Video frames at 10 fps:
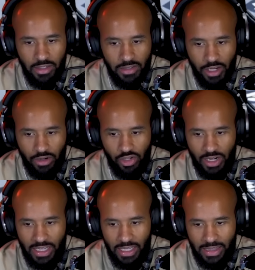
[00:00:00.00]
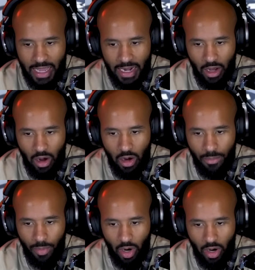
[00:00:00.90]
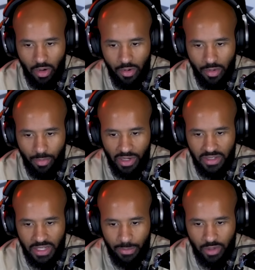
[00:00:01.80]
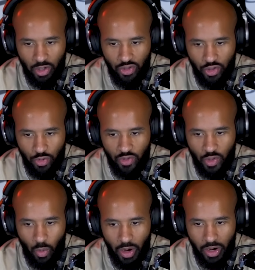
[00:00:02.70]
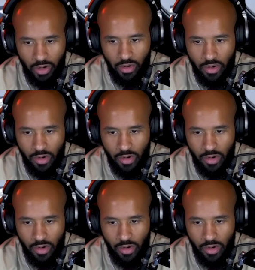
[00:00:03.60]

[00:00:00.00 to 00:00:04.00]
Derek's trying to get that arm bar, but his hips are too squared.